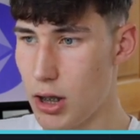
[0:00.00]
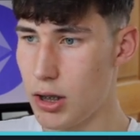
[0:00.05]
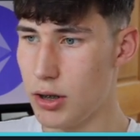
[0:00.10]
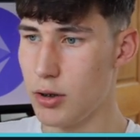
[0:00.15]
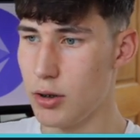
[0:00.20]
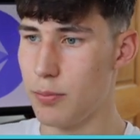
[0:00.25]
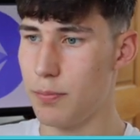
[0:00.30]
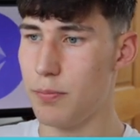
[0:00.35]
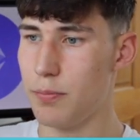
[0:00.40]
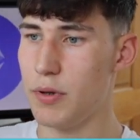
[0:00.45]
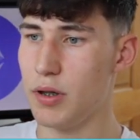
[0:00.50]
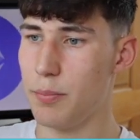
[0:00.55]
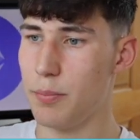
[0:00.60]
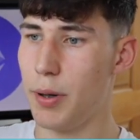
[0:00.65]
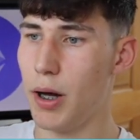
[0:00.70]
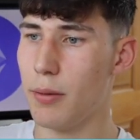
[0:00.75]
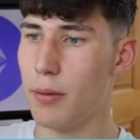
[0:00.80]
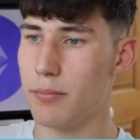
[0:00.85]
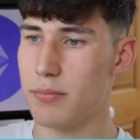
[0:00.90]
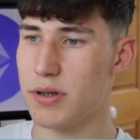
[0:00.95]
the
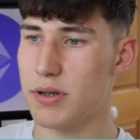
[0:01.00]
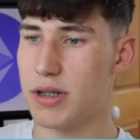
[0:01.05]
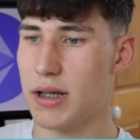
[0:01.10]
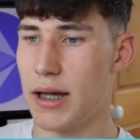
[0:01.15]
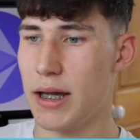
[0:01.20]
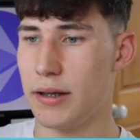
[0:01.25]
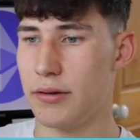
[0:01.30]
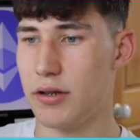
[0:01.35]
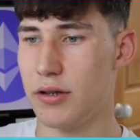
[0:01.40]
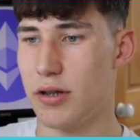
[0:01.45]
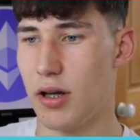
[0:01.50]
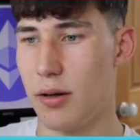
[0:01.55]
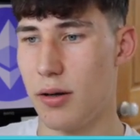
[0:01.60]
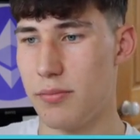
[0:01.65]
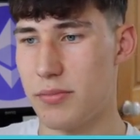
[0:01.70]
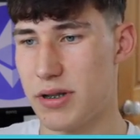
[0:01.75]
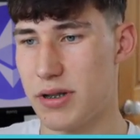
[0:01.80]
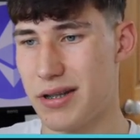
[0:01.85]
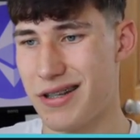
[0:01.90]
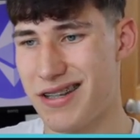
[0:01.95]
pumps and the
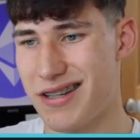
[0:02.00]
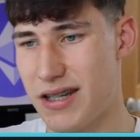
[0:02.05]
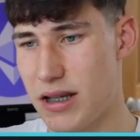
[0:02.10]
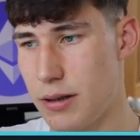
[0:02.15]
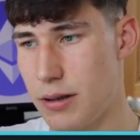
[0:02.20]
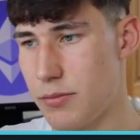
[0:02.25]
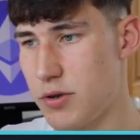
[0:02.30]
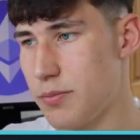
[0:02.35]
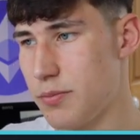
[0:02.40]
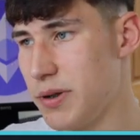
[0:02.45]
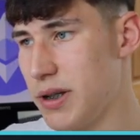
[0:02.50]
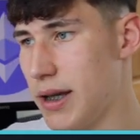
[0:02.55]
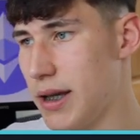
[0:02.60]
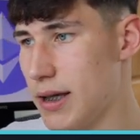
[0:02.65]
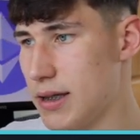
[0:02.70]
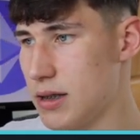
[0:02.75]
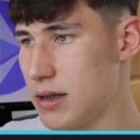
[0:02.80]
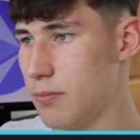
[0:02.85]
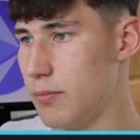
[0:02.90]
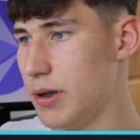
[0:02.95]
dumps seem to be
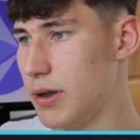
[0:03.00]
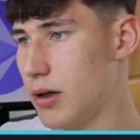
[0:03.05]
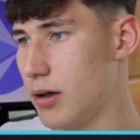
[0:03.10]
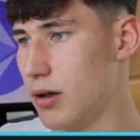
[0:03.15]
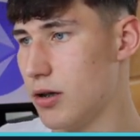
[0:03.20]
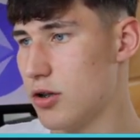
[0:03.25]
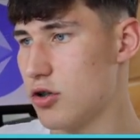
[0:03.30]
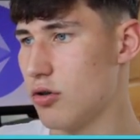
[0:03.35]
getting bigger.